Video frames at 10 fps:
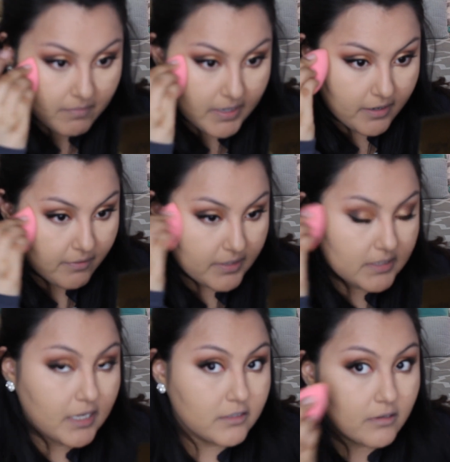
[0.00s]
But
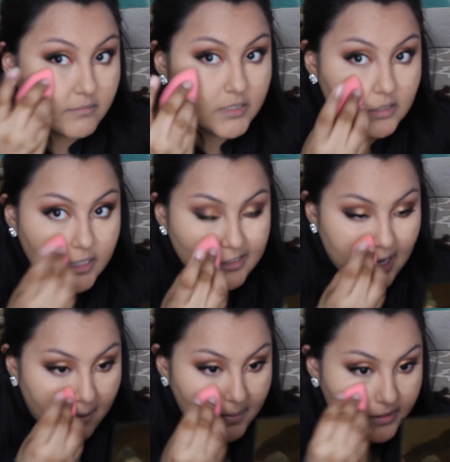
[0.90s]
anyways, yeah, so I'm just like
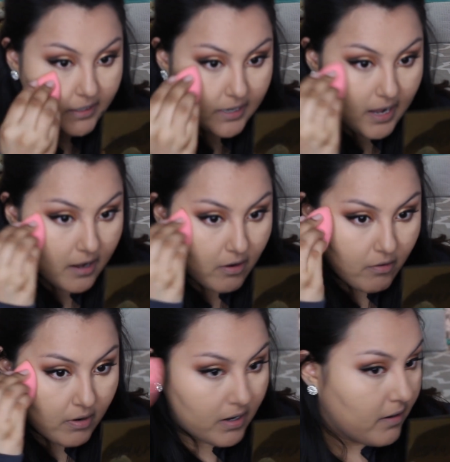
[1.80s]
tapping that
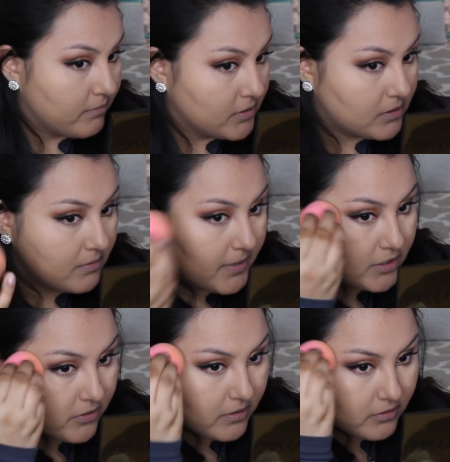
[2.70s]
out just to
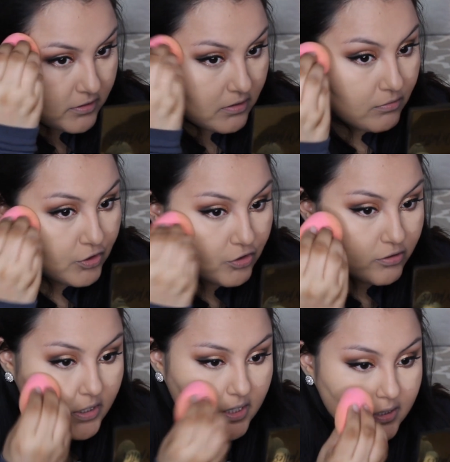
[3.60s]
make sure that there's no
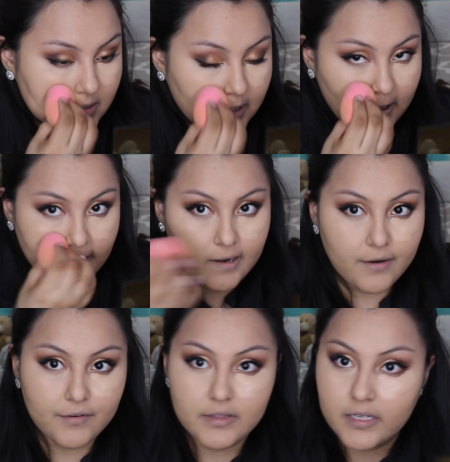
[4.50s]
streaks.
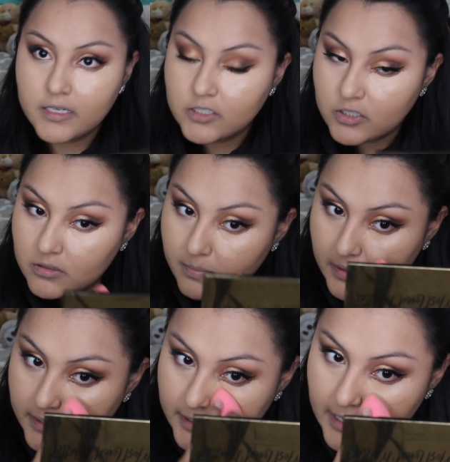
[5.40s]
Everything is just
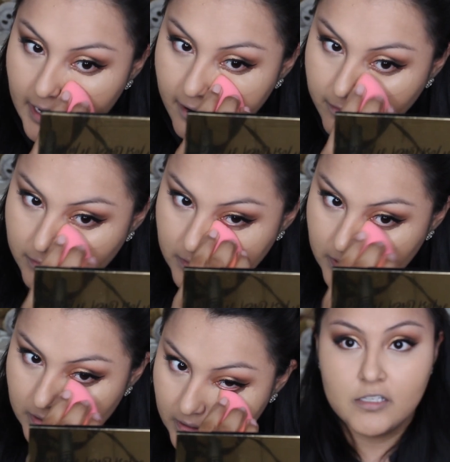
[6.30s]
blended out.
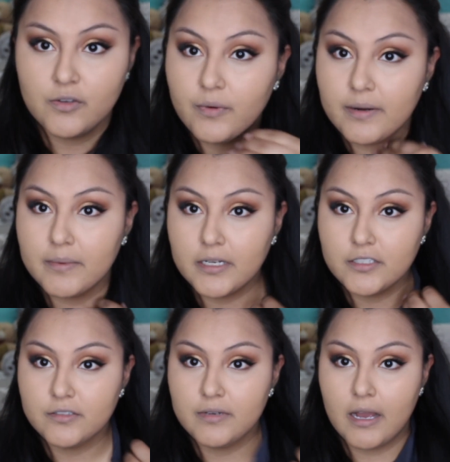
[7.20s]
So what I'm
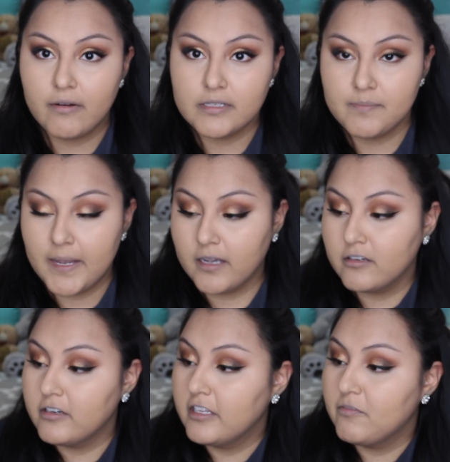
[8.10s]
gonna do now is bake
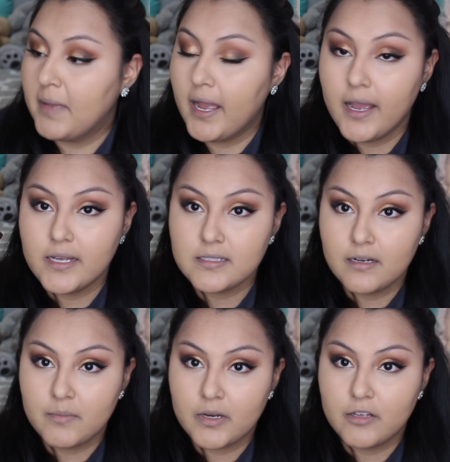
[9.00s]
underneath my eyes,
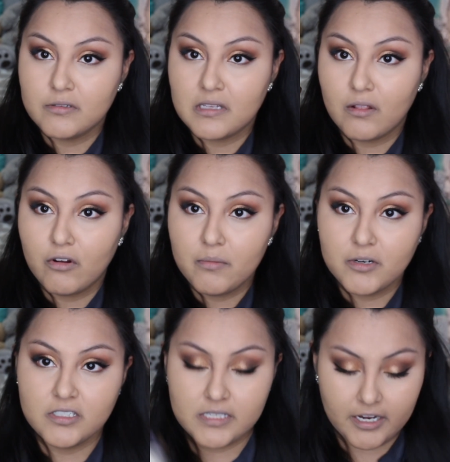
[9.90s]
and I'm gonna use the Laura
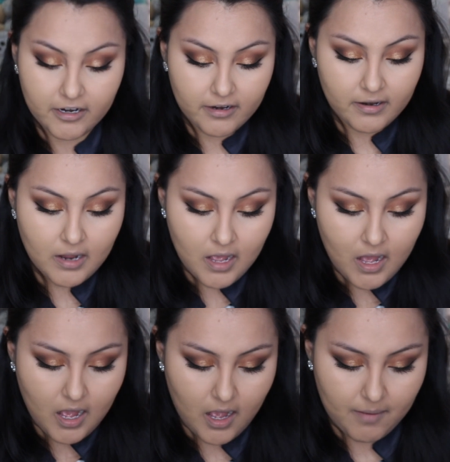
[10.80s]
Mercier
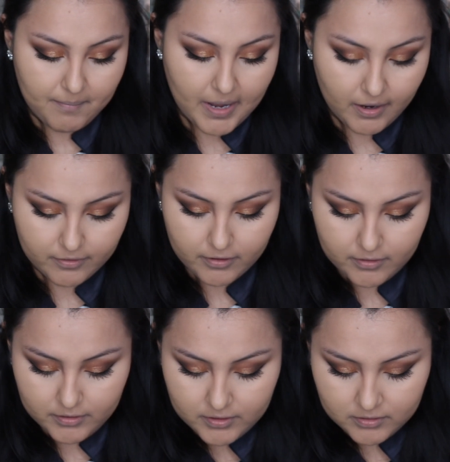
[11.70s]

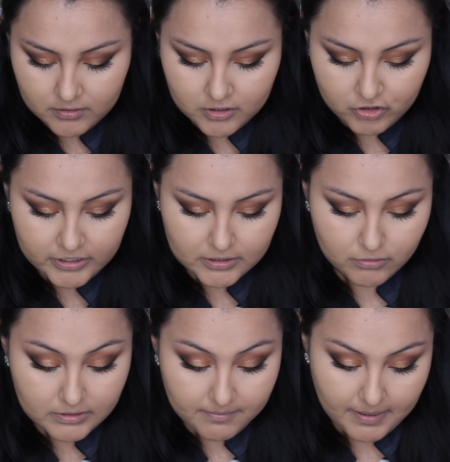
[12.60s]
powder, the
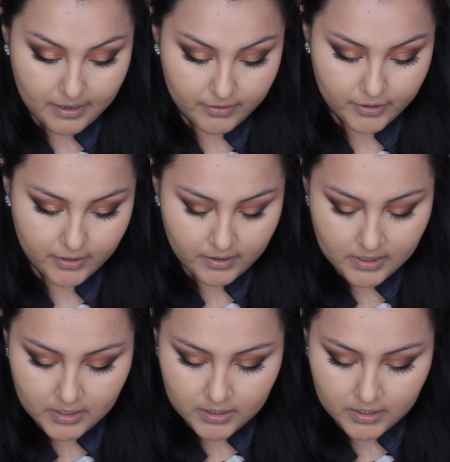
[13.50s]
translucent powder,